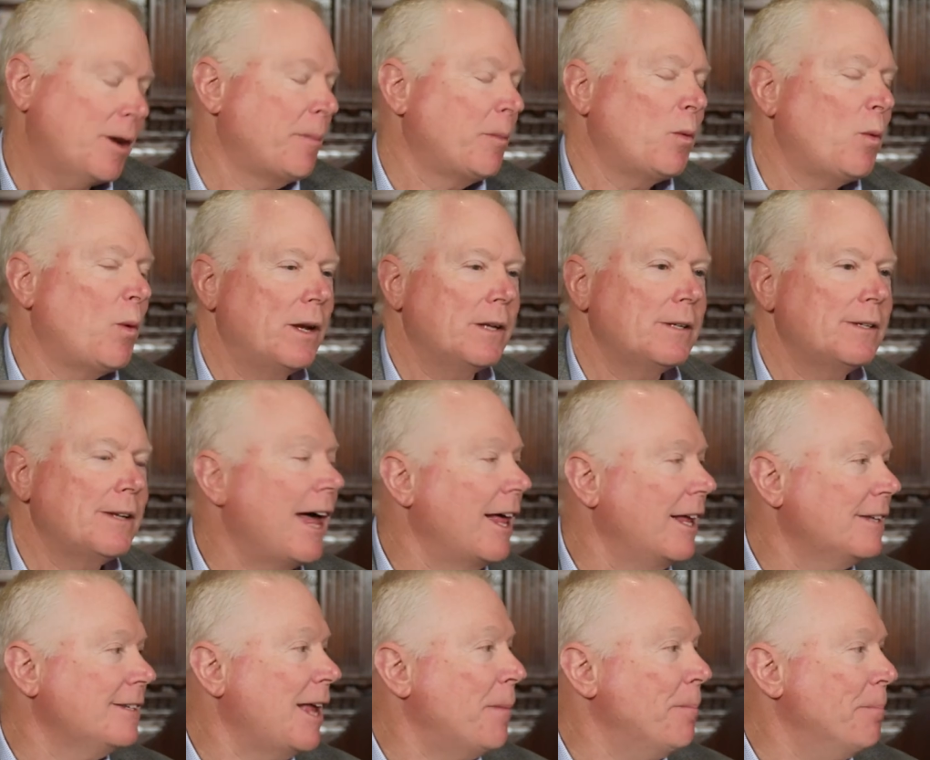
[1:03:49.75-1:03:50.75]
Number one, it's not
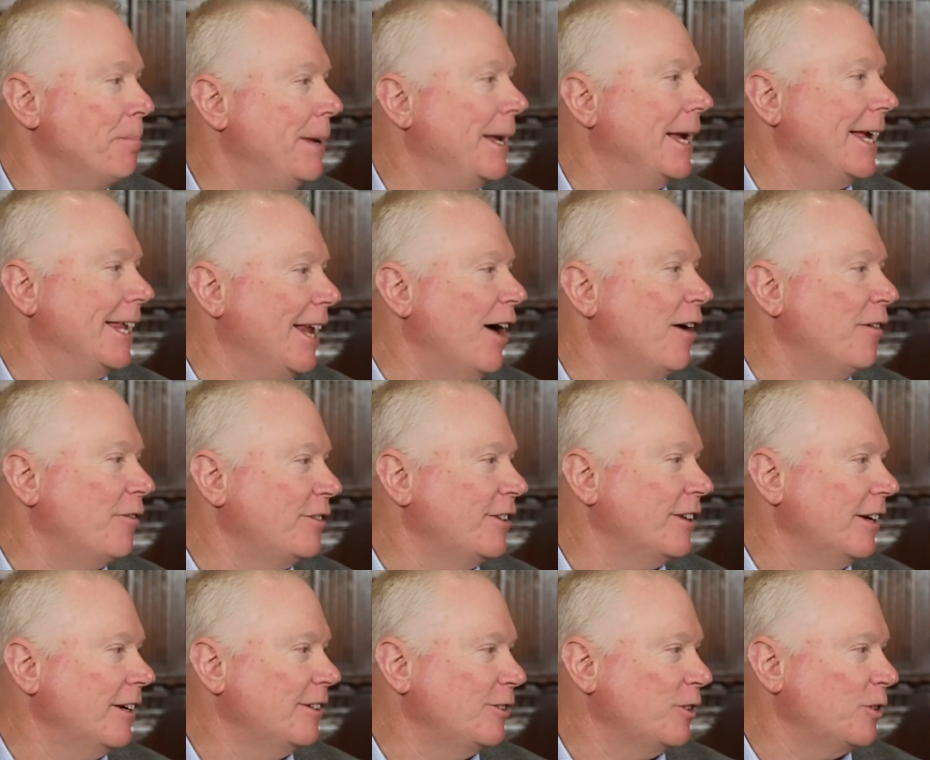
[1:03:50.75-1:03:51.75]
it's not big enough
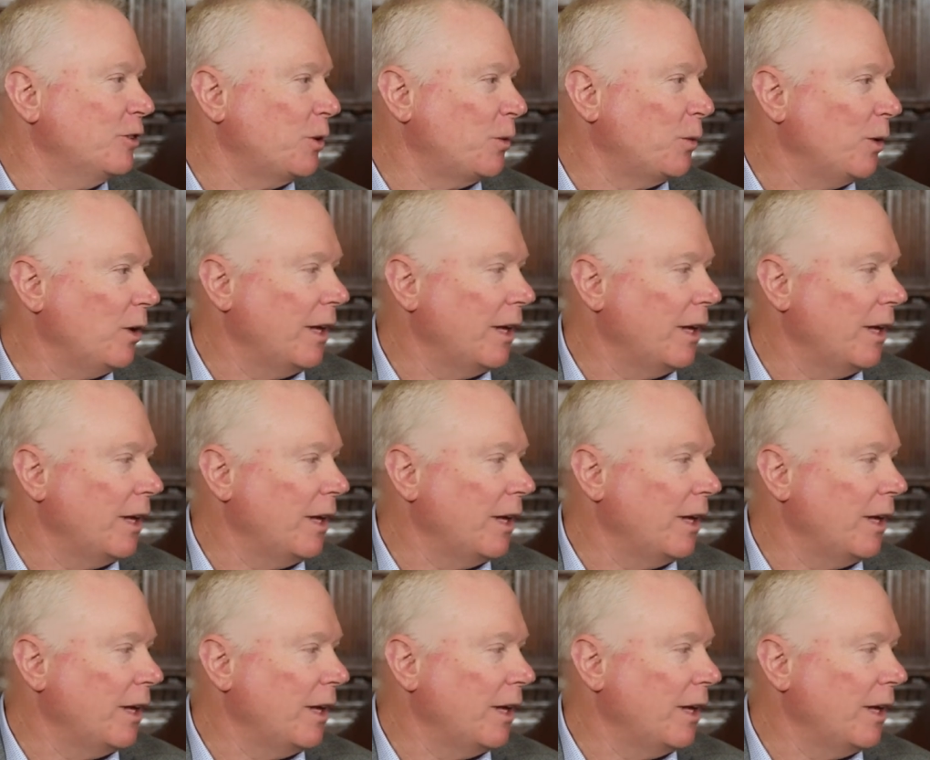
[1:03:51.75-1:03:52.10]
to to, to mm-hmm.